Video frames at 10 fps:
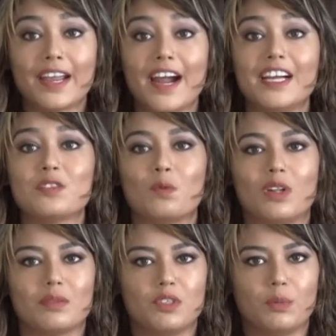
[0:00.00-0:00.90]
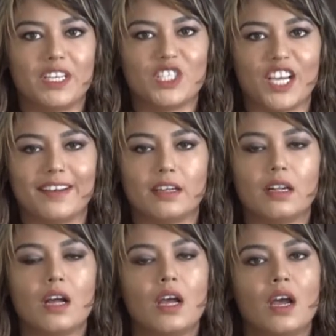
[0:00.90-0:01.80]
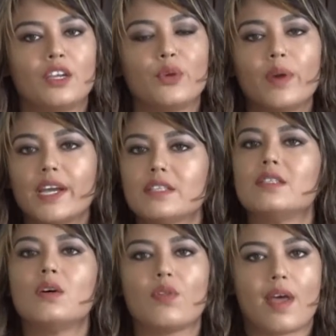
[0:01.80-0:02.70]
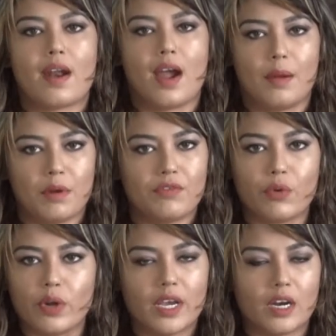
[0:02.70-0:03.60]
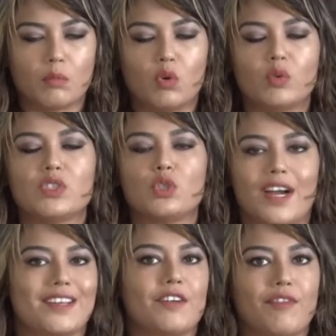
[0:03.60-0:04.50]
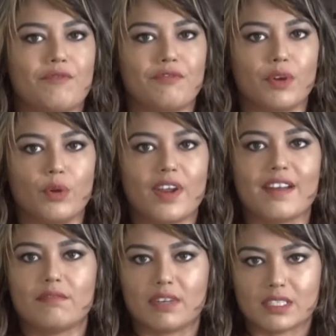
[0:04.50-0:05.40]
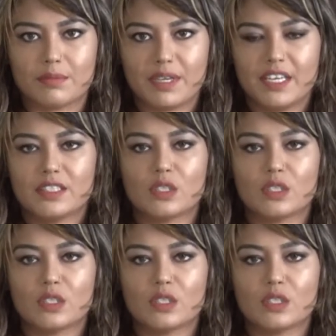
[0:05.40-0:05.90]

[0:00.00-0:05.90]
guys, welcome to my channel. You guys know that I'm a foodie and I'm always trying different food and recipes,